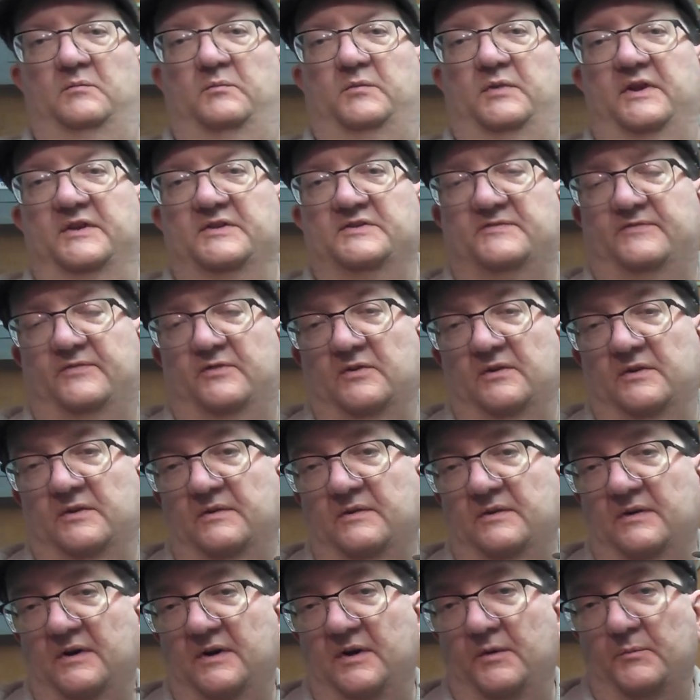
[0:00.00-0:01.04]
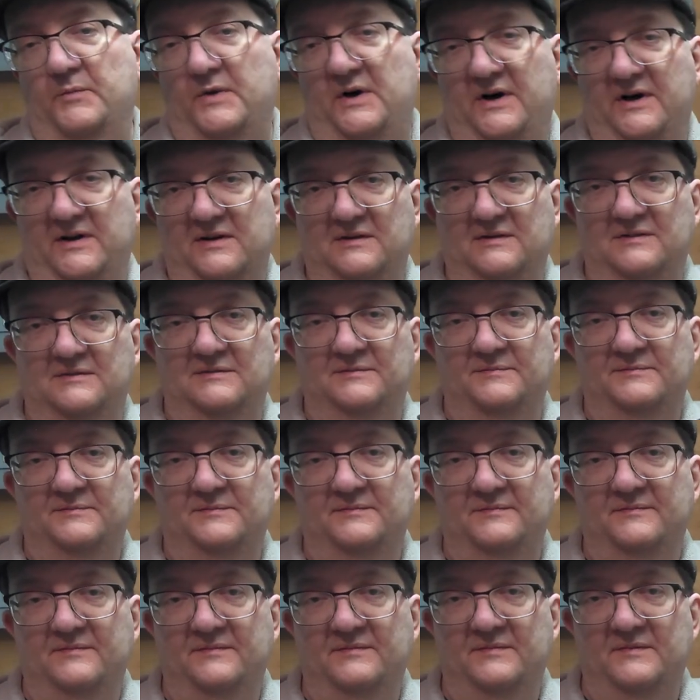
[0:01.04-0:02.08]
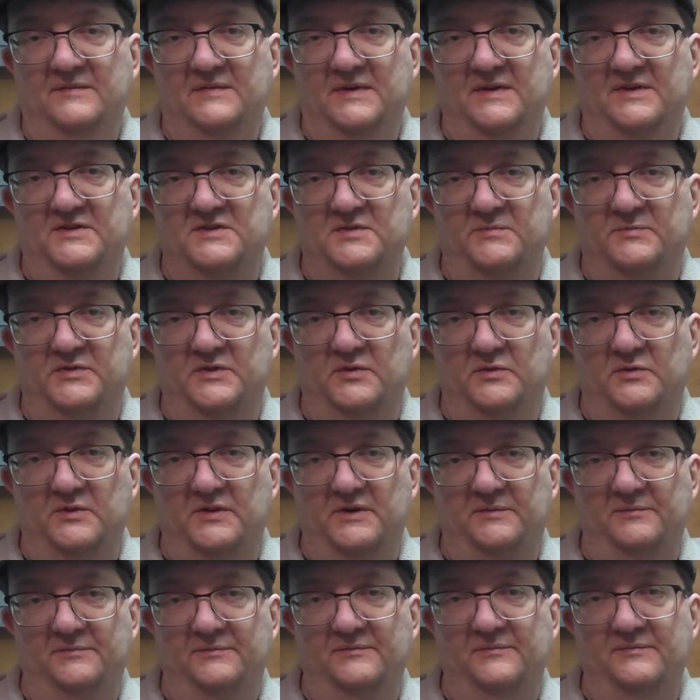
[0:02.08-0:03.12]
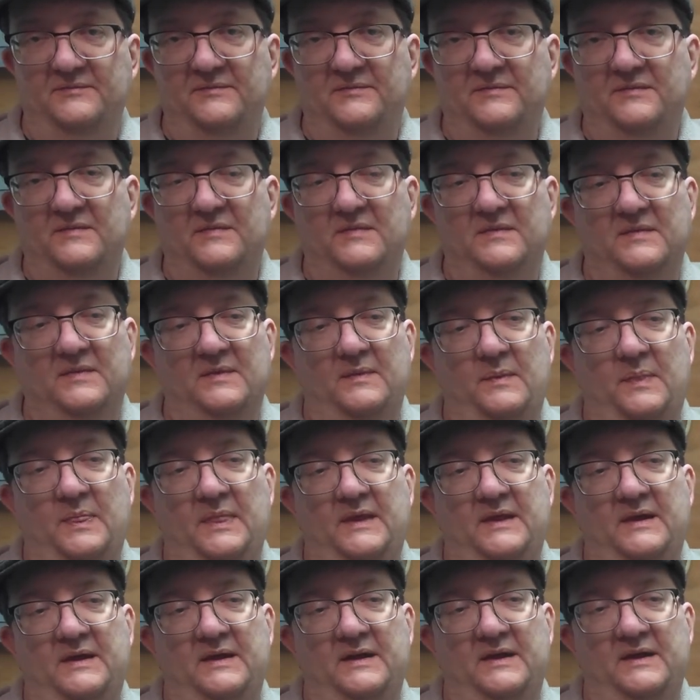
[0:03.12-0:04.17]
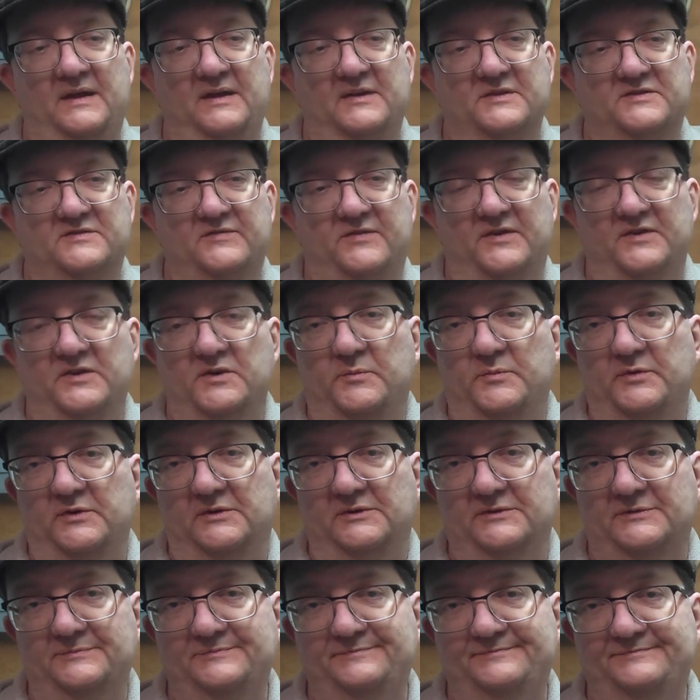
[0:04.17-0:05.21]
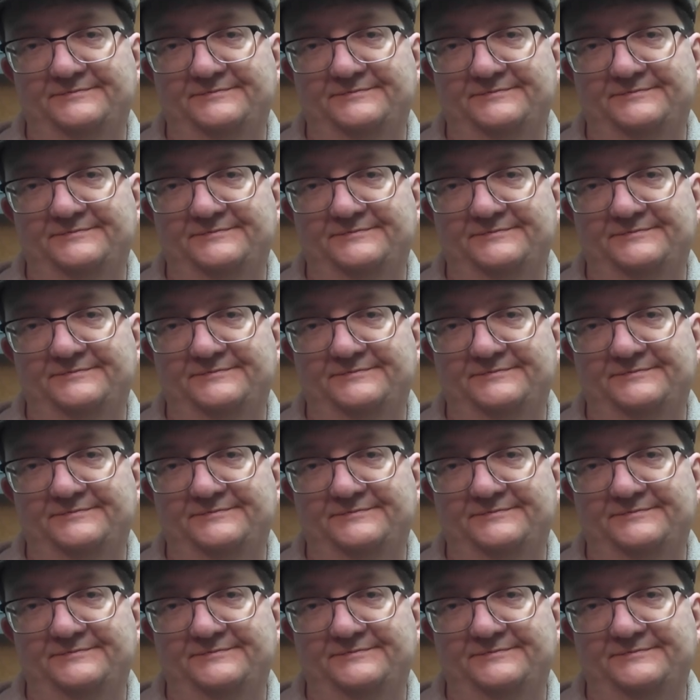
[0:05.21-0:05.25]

But as for a model, it's a beauty and it's fun to build.